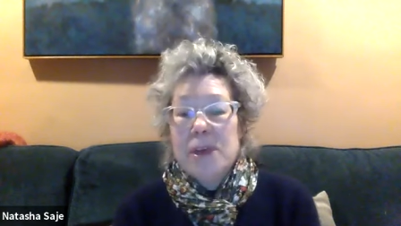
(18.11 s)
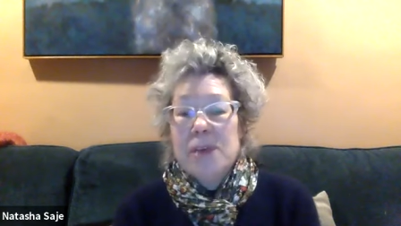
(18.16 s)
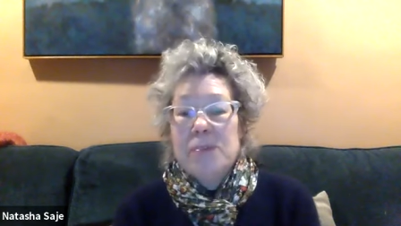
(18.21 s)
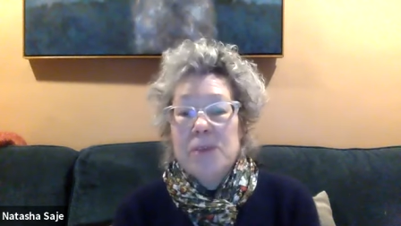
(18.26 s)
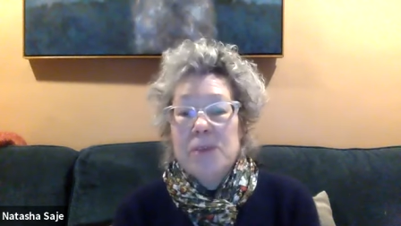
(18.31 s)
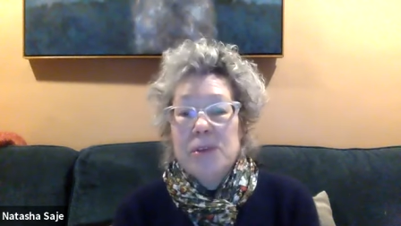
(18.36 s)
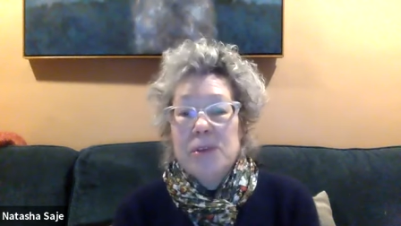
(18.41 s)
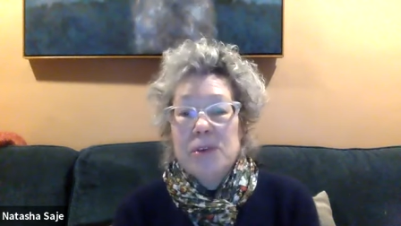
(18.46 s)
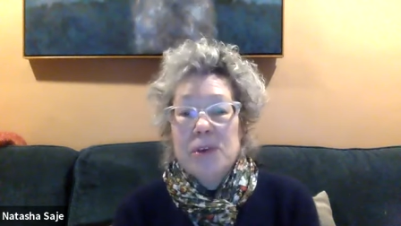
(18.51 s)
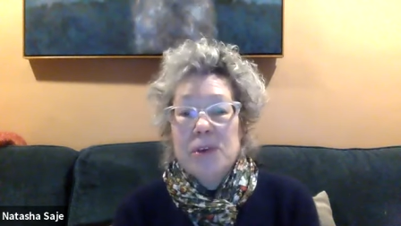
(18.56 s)

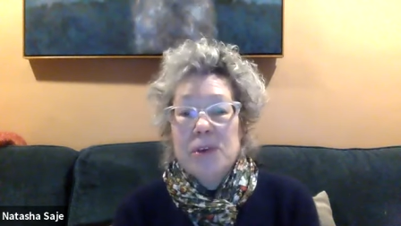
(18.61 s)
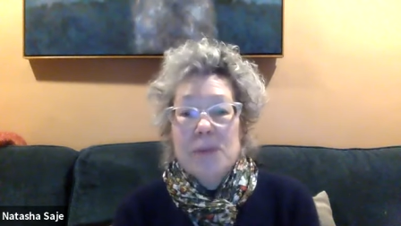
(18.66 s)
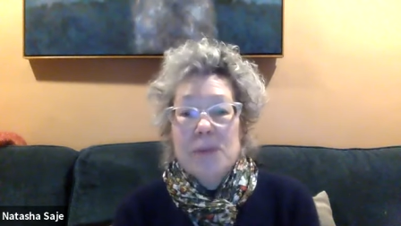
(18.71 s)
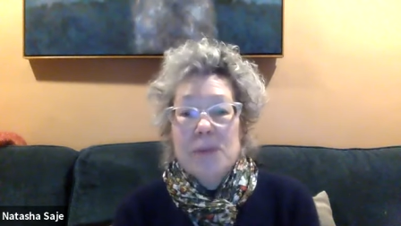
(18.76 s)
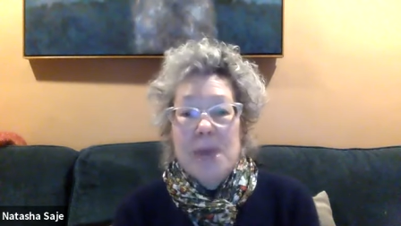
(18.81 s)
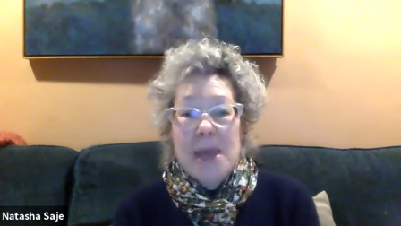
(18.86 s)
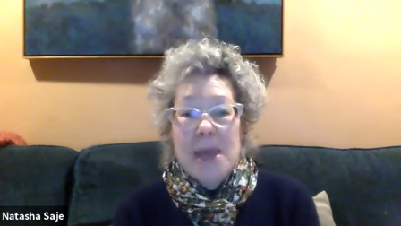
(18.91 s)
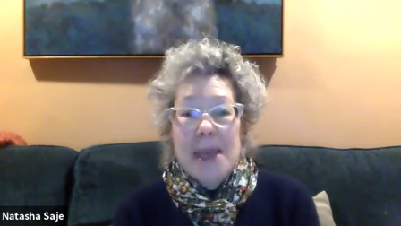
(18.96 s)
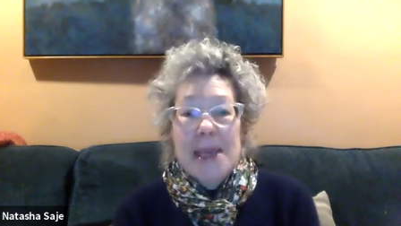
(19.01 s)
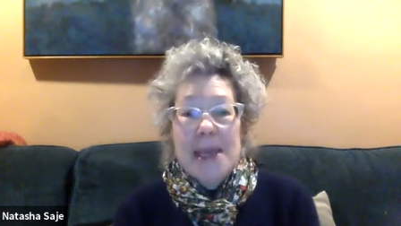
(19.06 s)
mute your
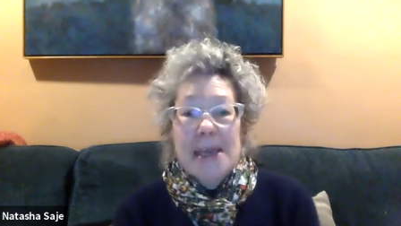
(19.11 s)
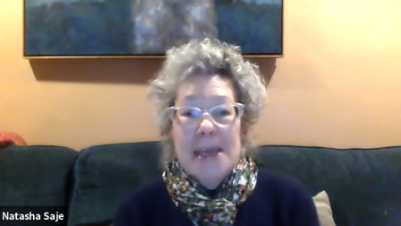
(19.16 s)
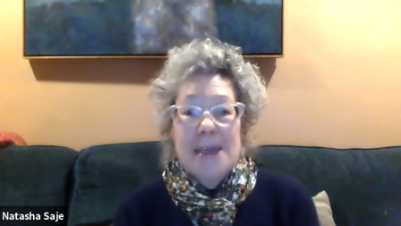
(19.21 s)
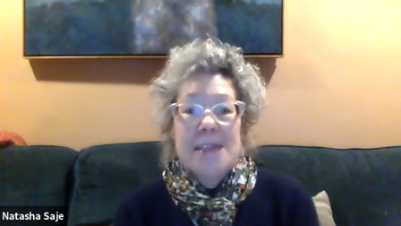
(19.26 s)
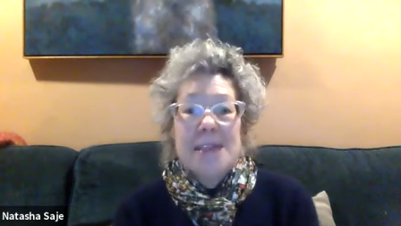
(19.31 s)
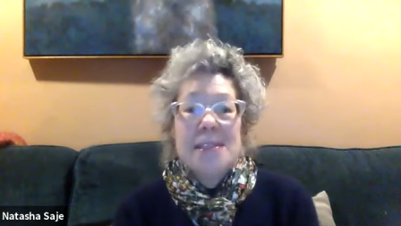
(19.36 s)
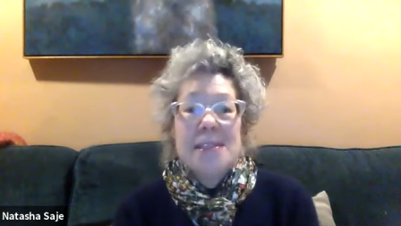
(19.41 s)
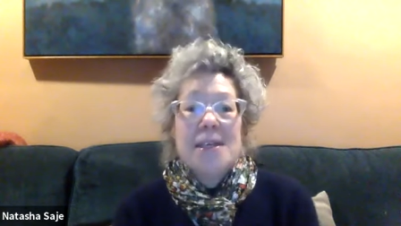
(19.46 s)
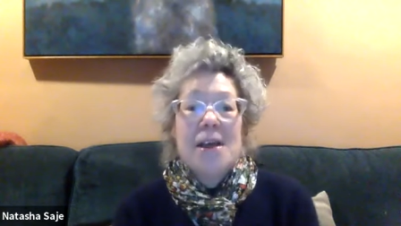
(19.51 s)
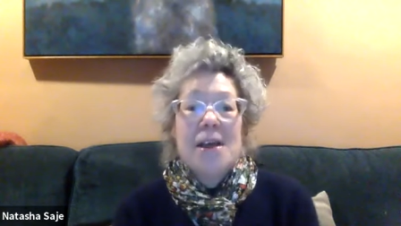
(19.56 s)
mic
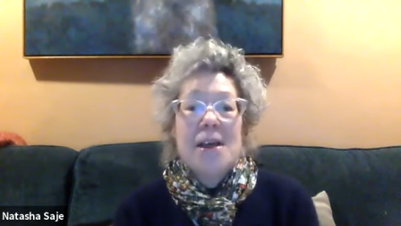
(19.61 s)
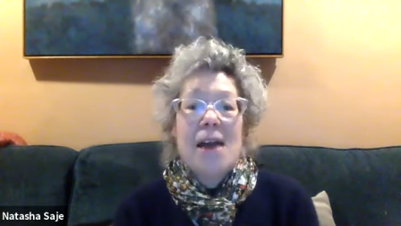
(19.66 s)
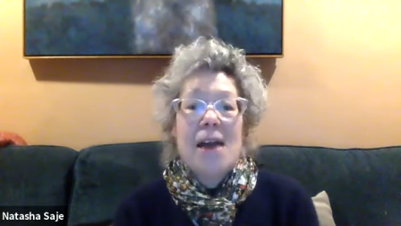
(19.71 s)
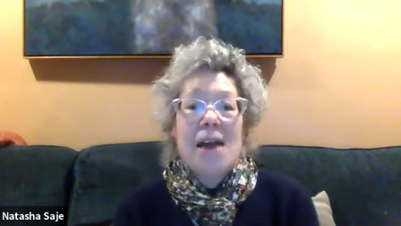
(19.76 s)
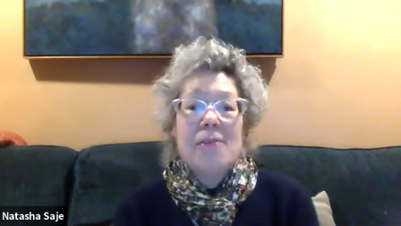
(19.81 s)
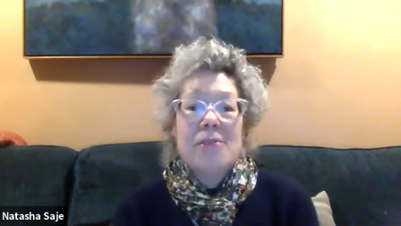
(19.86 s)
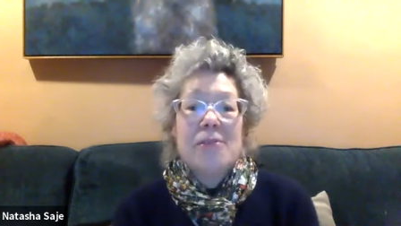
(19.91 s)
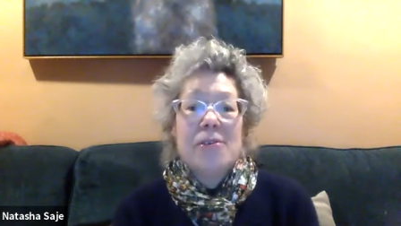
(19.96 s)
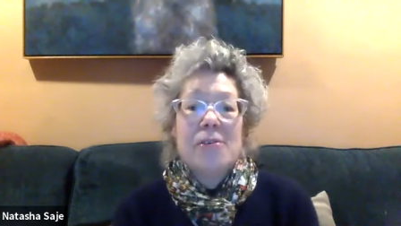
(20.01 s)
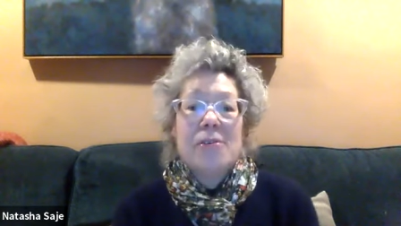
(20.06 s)
until
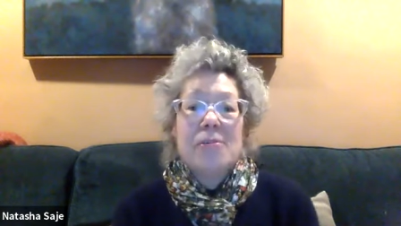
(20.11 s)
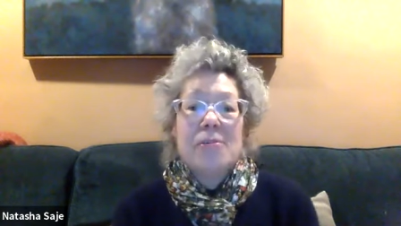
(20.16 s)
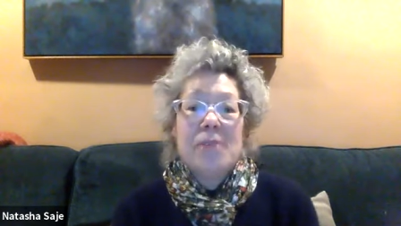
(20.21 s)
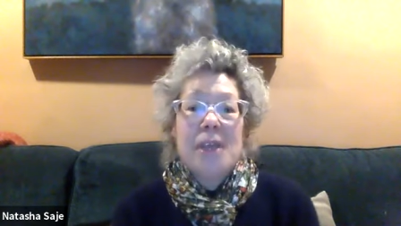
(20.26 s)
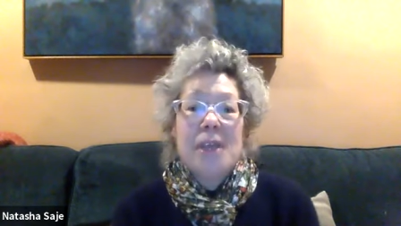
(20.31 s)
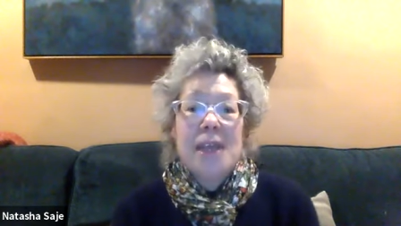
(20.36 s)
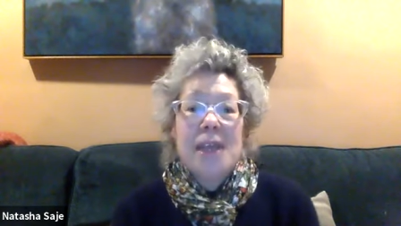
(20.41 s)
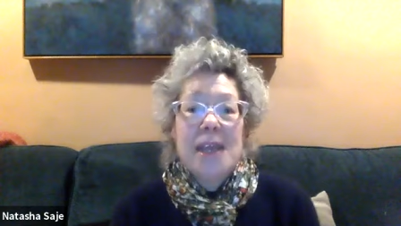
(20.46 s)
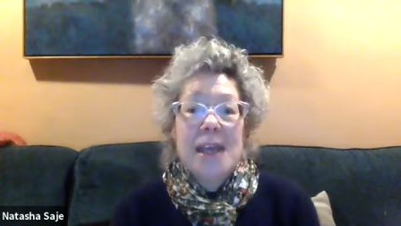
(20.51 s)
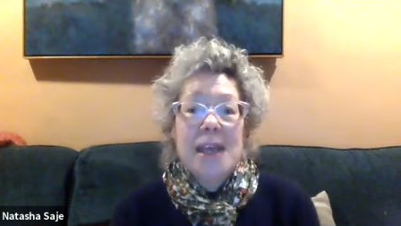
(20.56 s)
after the
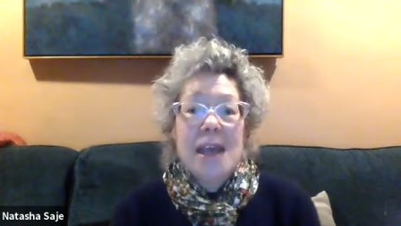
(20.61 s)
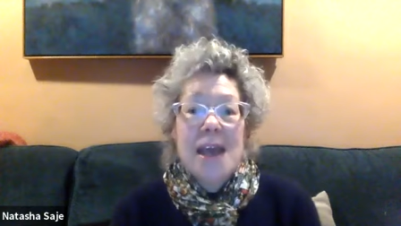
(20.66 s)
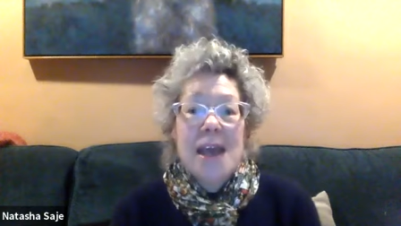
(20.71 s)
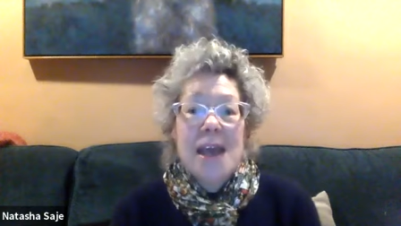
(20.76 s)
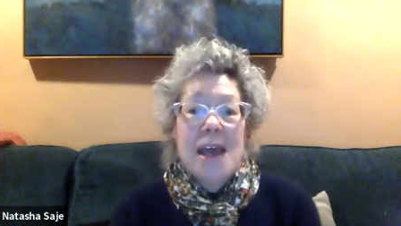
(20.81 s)
reading.